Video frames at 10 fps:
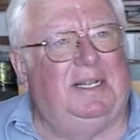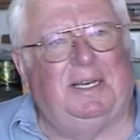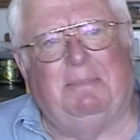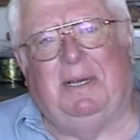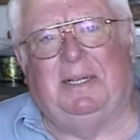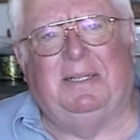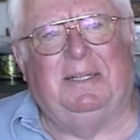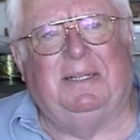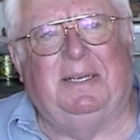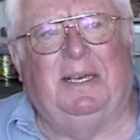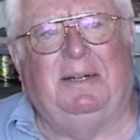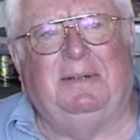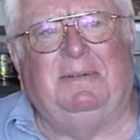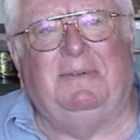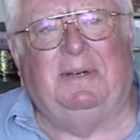And they got back to the
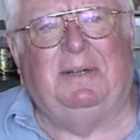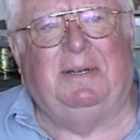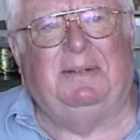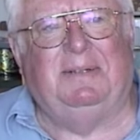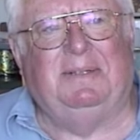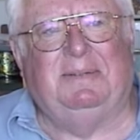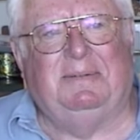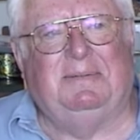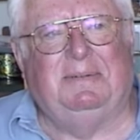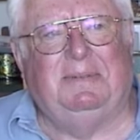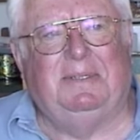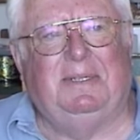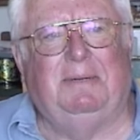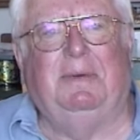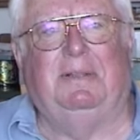Gaylord and found out
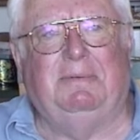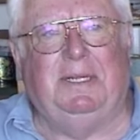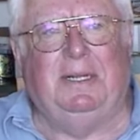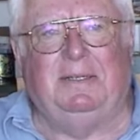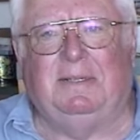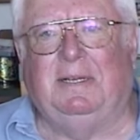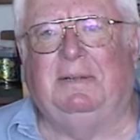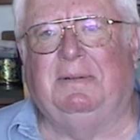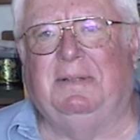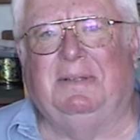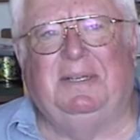and about three days later